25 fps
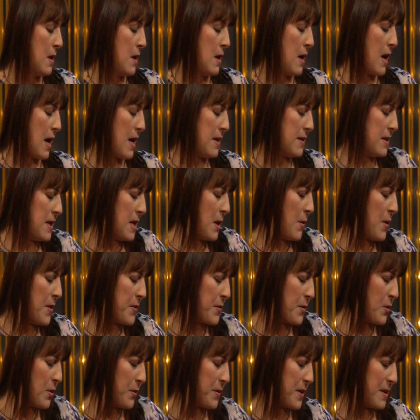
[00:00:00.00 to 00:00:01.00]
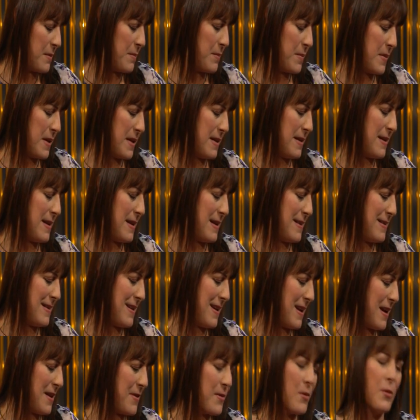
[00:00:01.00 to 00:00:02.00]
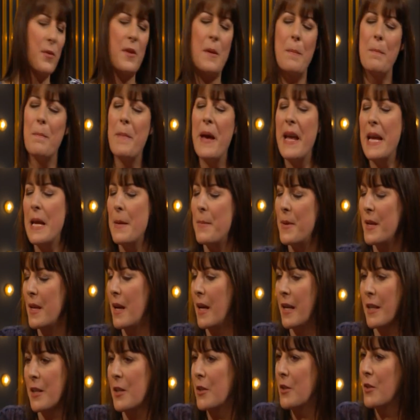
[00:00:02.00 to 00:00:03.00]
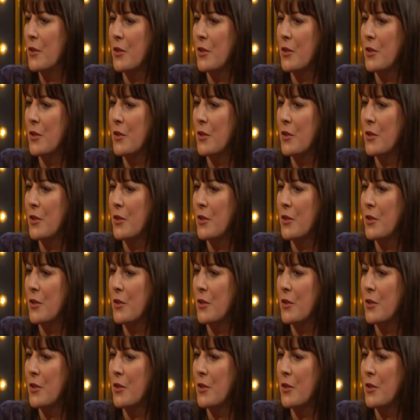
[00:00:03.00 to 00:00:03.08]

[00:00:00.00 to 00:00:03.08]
I thought that maybe I could